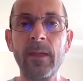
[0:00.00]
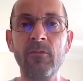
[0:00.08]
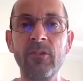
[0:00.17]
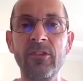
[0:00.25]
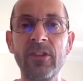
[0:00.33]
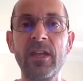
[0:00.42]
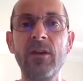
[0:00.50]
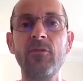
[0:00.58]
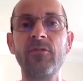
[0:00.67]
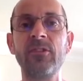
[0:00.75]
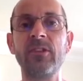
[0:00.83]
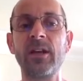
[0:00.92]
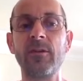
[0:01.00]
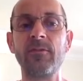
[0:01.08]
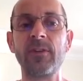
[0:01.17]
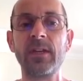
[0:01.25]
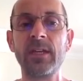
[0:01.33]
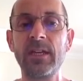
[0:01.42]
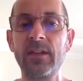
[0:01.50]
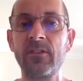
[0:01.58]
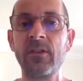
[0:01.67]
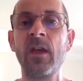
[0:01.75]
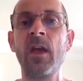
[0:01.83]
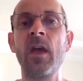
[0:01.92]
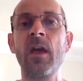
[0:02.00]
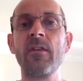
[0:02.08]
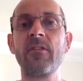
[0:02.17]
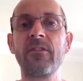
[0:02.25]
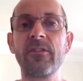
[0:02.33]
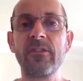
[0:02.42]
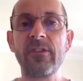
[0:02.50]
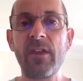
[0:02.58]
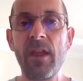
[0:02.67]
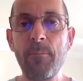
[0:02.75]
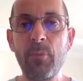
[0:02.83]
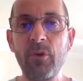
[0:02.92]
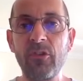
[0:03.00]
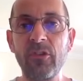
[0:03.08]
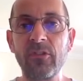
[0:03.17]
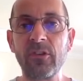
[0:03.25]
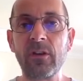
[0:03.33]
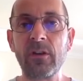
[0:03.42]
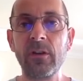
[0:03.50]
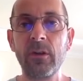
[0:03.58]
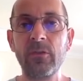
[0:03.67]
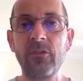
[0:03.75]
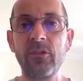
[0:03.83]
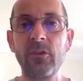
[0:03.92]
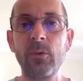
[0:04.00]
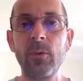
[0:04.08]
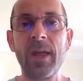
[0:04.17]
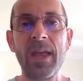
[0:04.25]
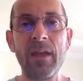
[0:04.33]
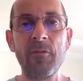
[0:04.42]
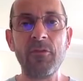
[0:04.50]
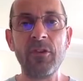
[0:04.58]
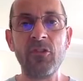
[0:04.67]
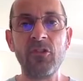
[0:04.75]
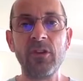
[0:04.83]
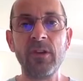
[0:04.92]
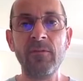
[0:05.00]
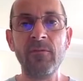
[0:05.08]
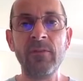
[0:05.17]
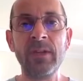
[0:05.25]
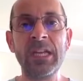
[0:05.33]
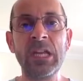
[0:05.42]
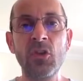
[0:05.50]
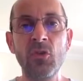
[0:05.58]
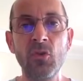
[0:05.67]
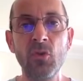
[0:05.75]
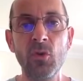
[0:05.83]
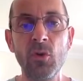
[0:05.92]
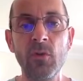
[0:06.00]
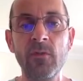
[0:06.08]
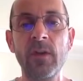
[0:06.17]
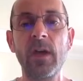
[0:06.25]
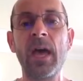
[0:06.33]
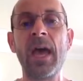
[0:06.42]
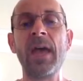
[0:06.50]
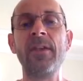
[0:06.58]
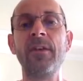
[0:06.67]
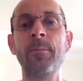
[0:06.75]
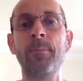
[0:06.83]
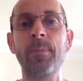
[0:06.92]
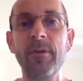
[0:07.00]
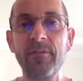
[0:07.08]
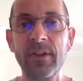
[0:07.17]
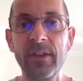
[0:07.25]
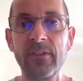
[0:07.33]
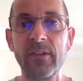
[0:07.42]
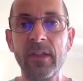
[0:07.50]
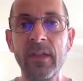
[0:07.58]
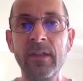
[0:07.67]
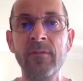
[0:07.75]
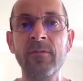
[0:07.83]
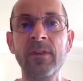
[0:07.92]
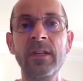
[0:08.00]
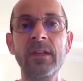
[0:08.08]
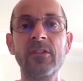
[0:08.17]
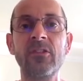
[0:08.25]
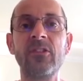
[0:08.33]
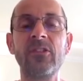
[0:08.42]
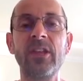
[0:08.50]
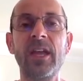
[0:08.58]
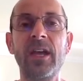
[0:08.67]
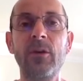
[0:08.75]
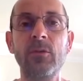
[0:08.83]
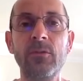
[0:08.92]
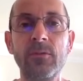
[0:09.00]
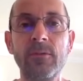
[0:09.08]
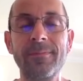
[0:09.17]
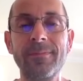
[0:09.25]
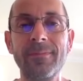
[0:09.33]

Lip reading: in the south, the southeast. Temperatures close to average in the north and above it in the south.